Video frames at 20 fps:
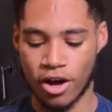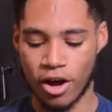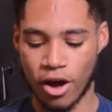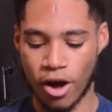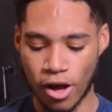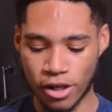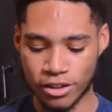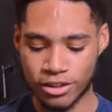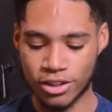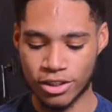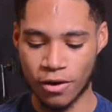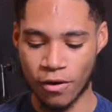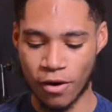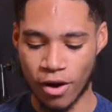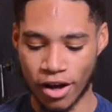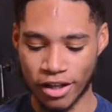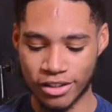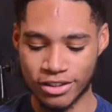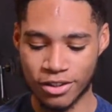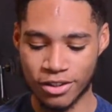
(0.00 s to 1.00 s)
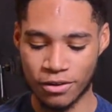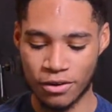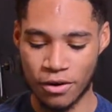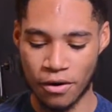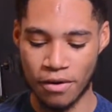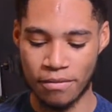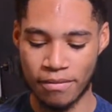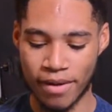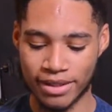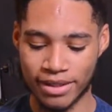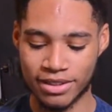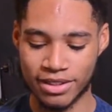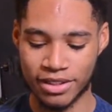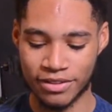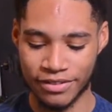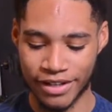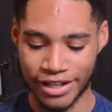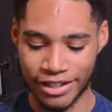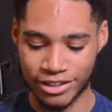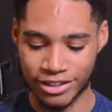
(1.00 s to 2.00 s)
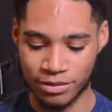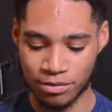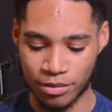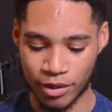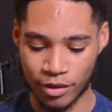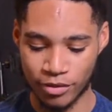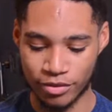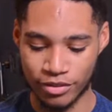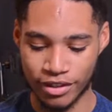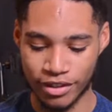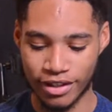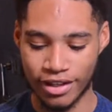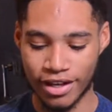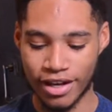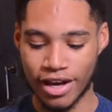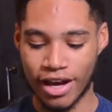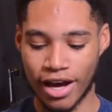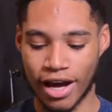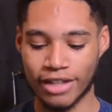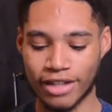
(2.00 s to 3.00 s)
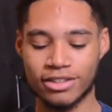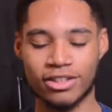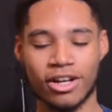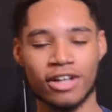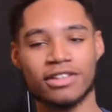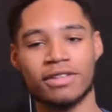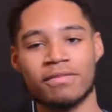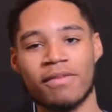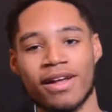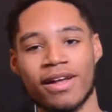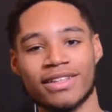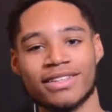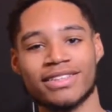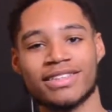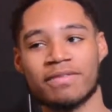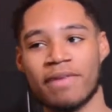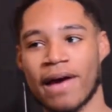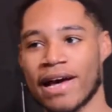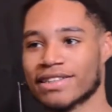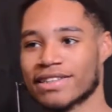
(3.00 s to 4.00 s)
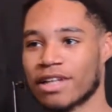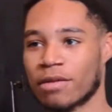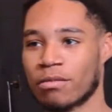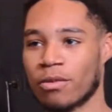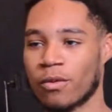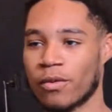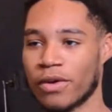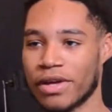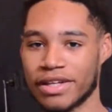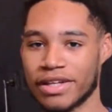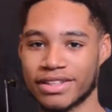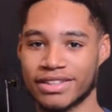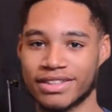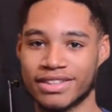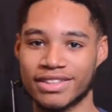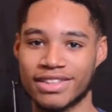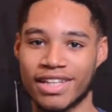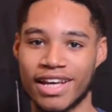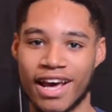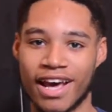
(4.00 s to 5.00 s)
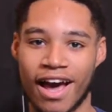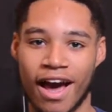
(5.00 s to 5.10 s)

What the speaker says: Also, going back to the Raiders briefly, I talked about this the past couple weeks.